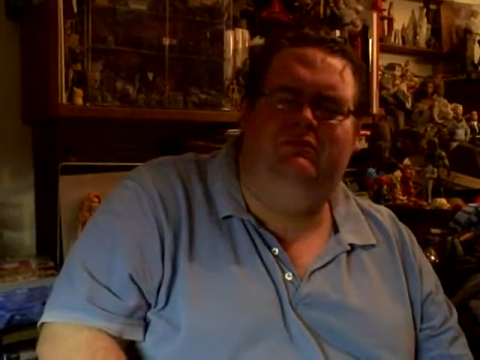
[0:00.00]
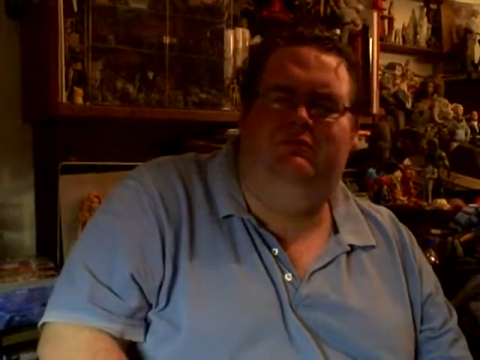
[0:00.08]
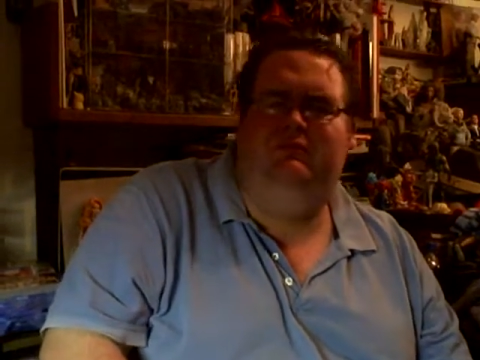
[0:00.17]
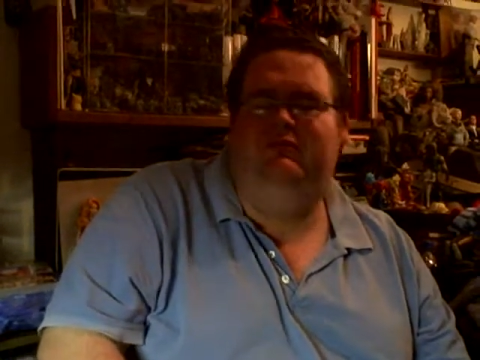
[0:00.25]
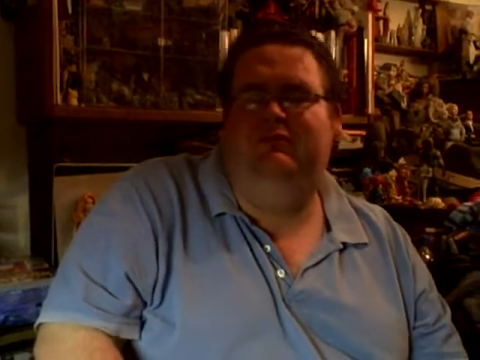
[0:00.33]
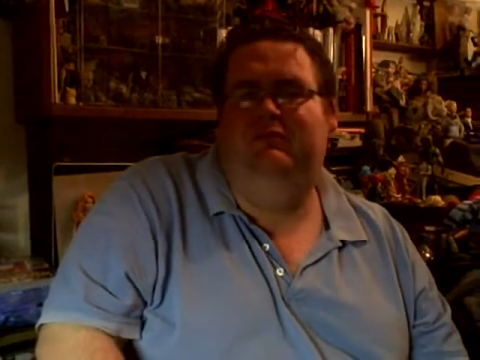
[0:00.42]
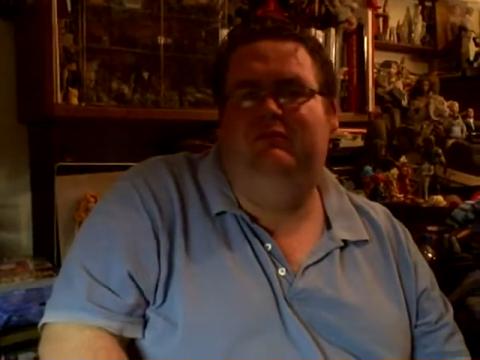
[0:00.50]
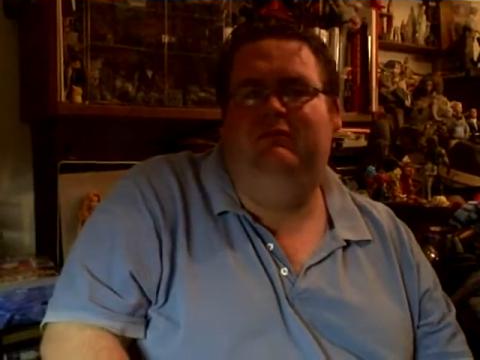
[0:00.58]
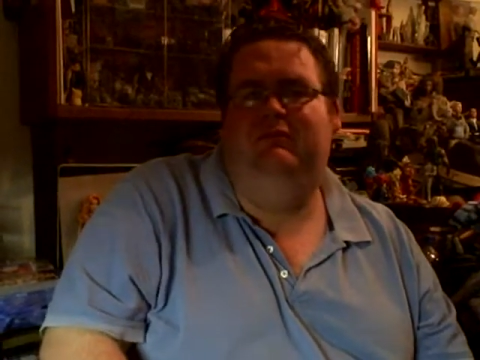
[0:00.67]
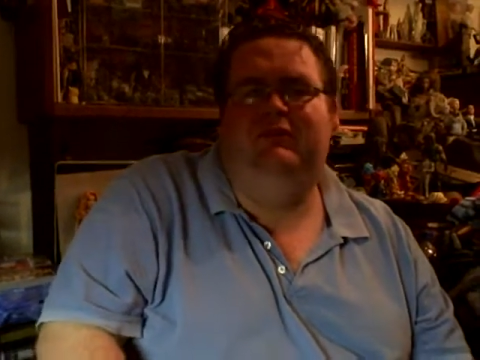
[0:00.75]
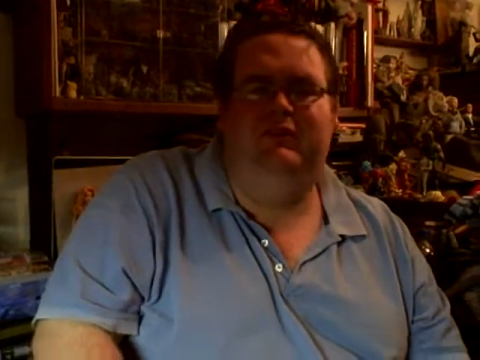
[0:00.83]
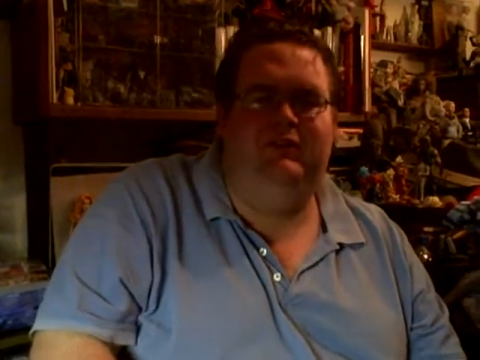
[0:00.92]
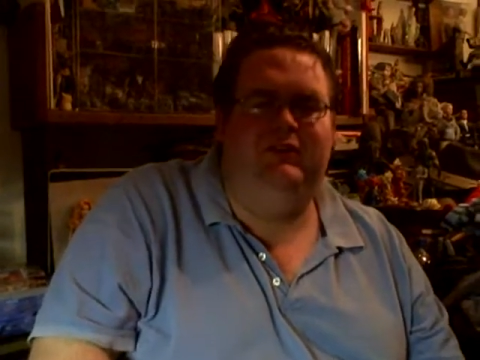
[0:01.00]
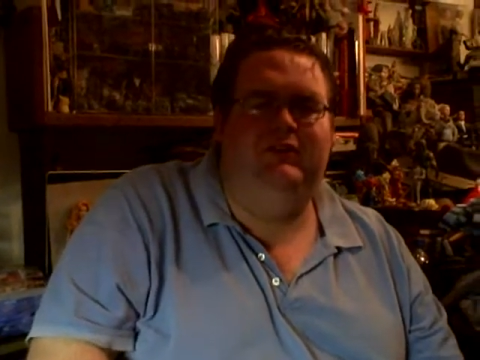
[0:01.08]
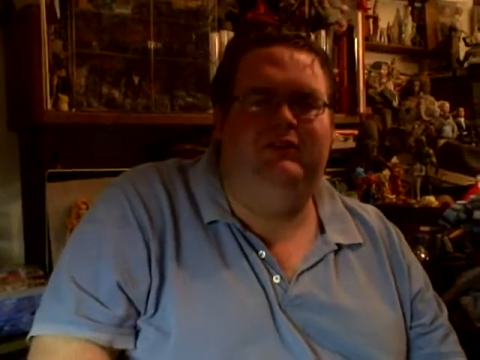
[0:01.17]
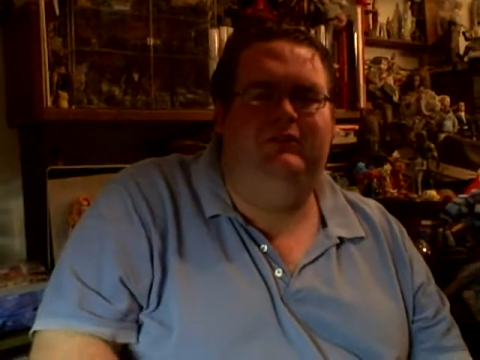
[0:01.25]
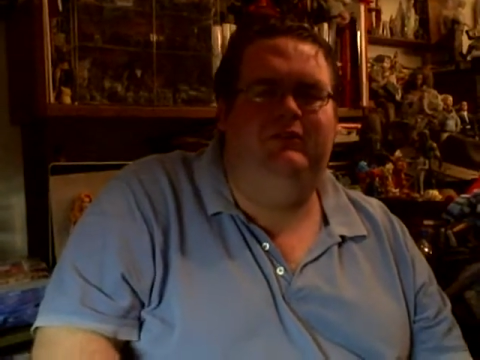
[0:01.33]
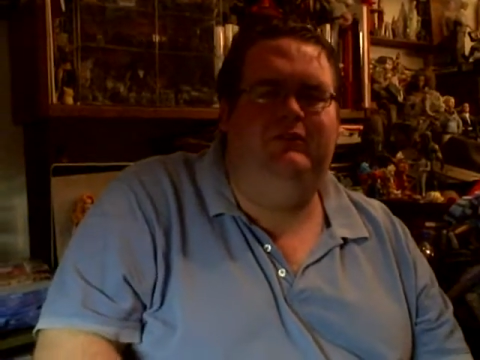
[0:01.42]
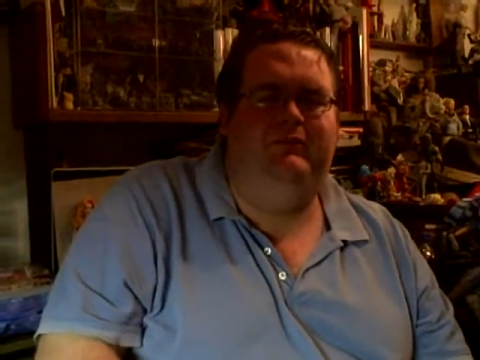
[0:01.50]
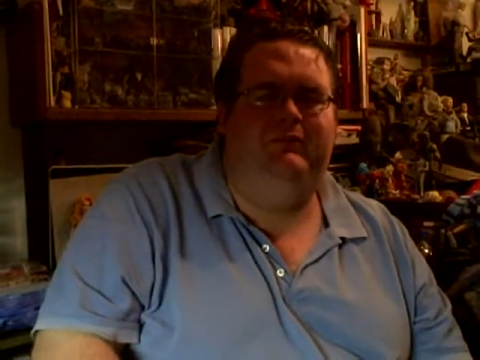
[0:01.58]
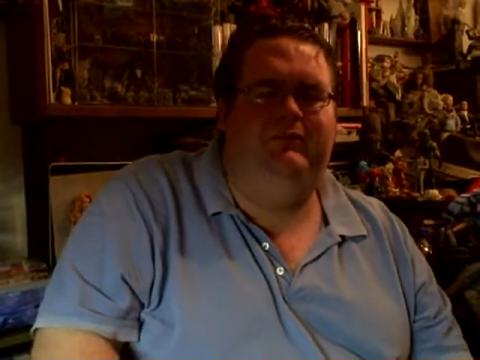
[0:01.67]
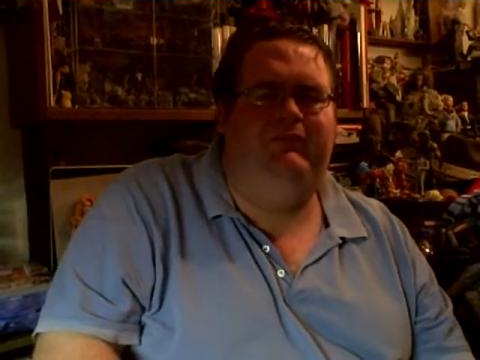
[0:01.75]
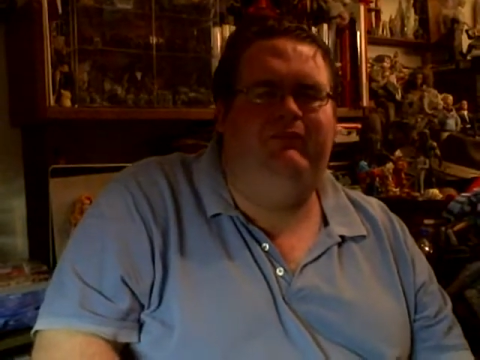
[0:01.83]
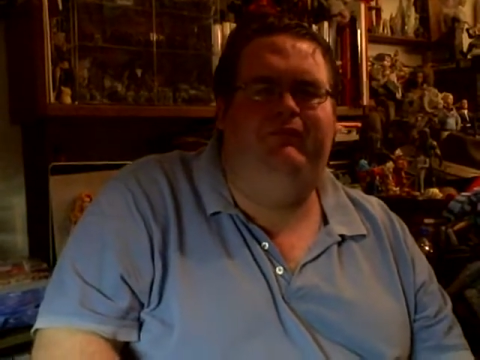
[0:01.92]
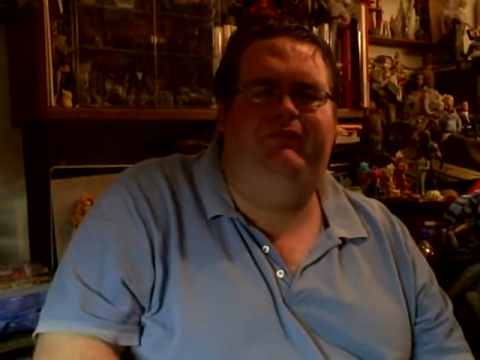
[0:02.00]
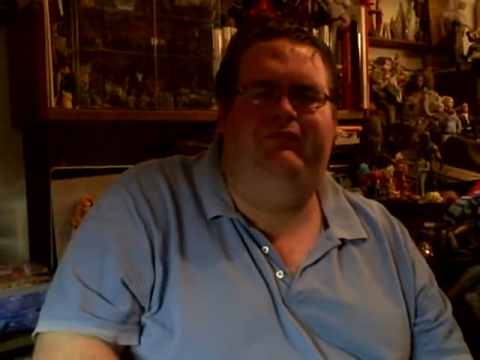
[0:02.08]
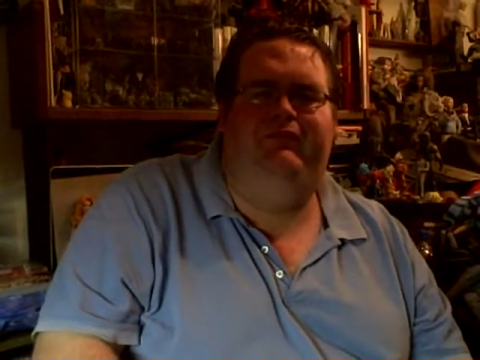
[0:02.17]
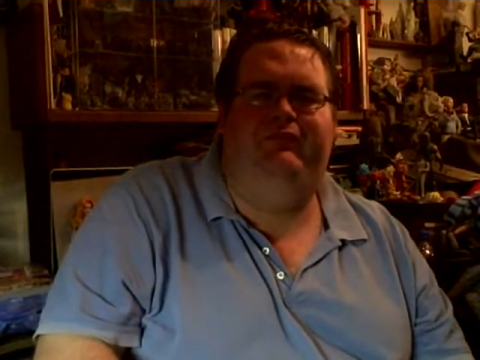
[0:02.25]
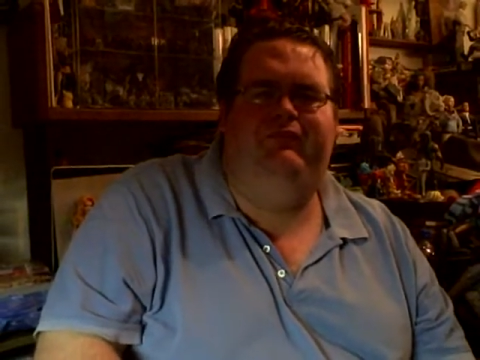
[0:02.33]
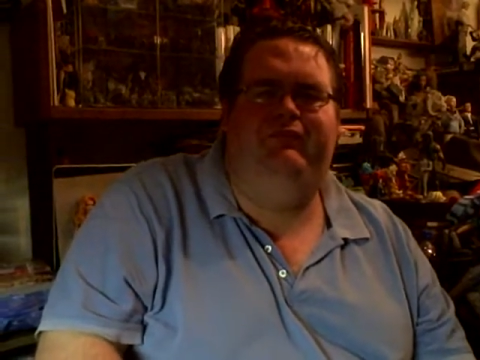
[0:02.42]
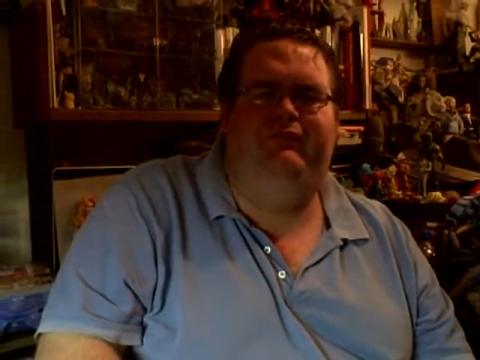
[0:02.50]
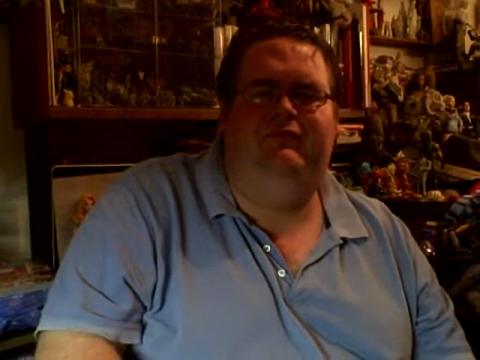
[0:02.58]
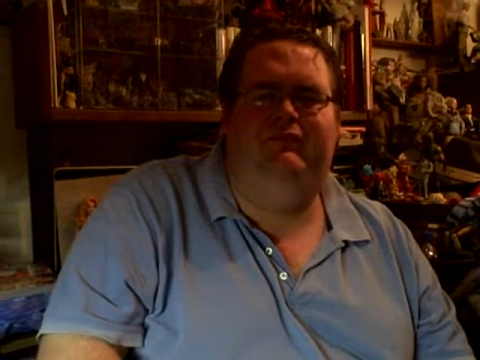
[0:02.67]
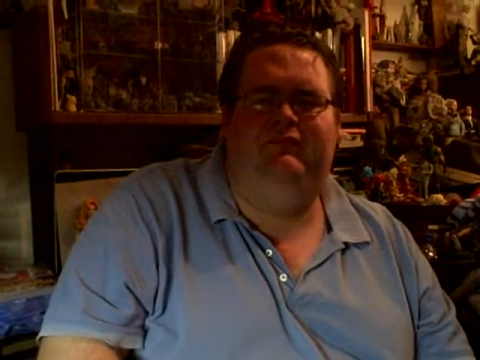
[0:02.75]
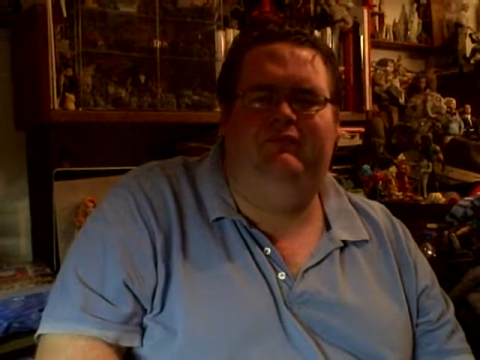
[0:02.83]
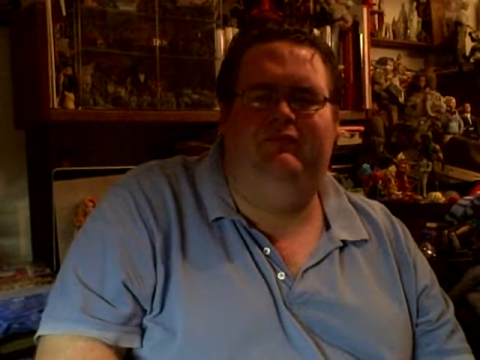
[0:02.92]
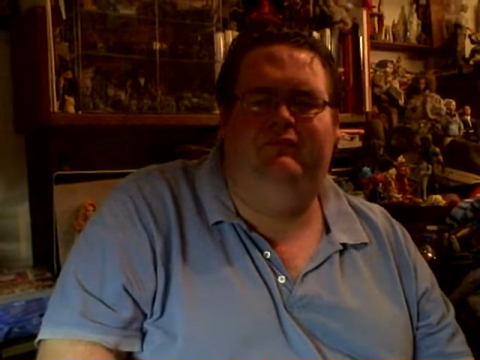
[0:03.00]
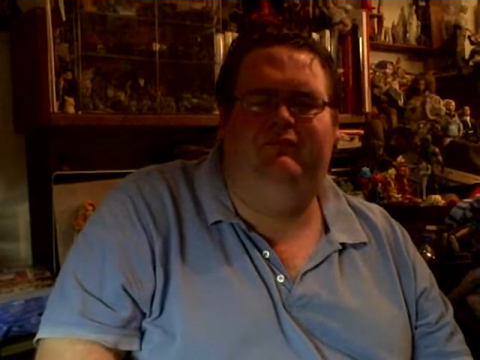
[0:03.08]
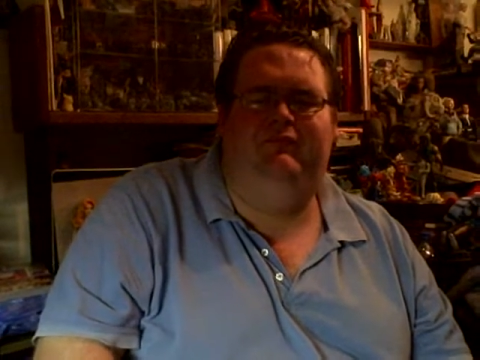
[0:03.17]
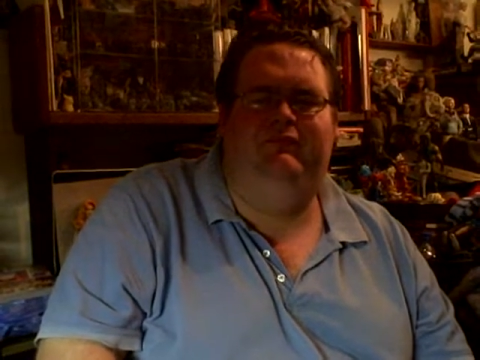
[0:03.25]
Okay. If you